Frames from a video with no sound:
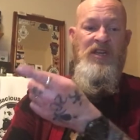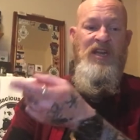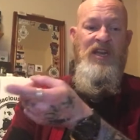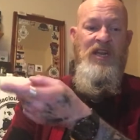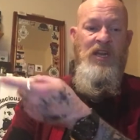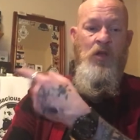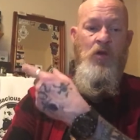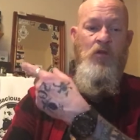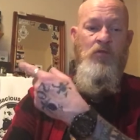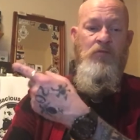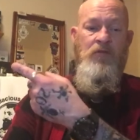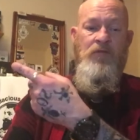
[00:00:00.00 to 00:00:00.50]

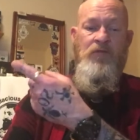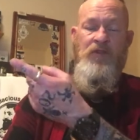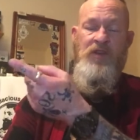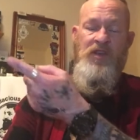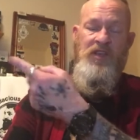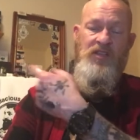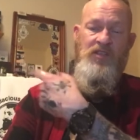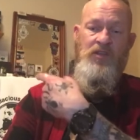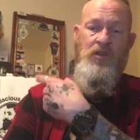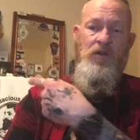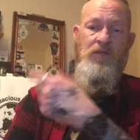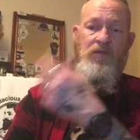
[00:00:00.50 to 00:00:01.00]

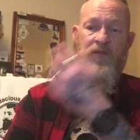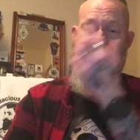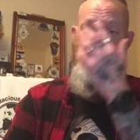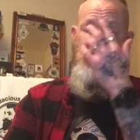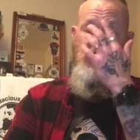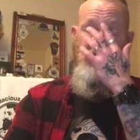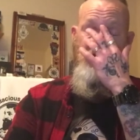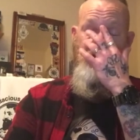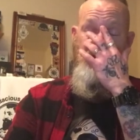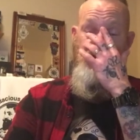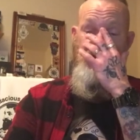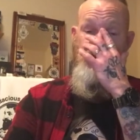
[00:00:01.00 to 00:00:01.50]
nillyography is over
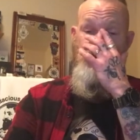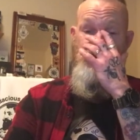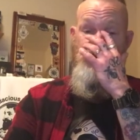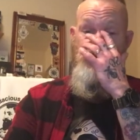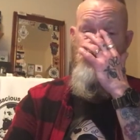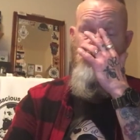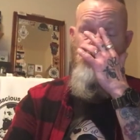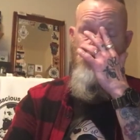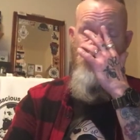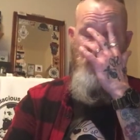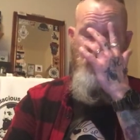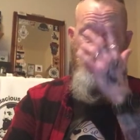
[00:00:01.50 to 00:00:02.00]
there on
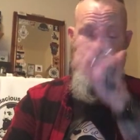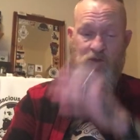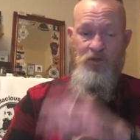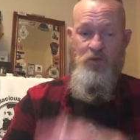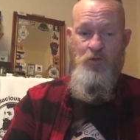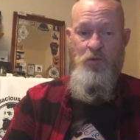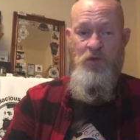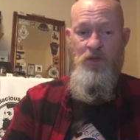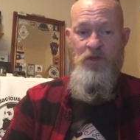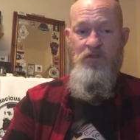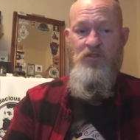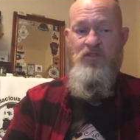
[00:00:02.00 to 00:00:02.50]
instagram
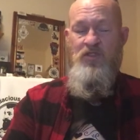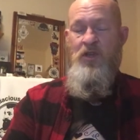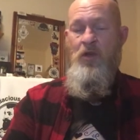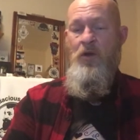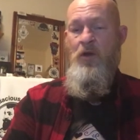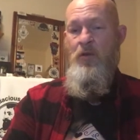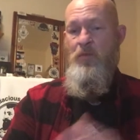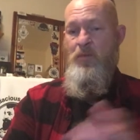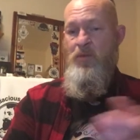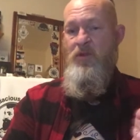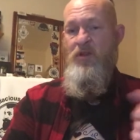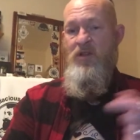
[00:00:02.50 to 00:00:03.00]
as well so
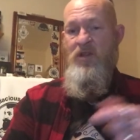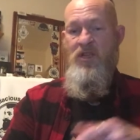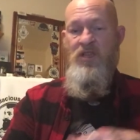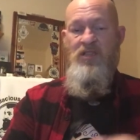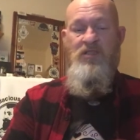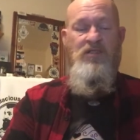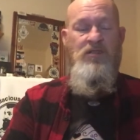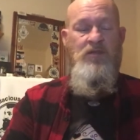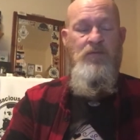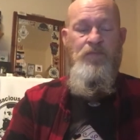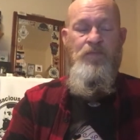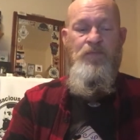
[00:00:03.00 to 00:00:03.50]
i'll put
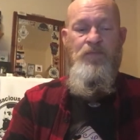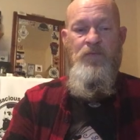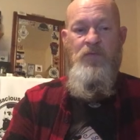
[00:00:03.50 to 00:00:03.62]
links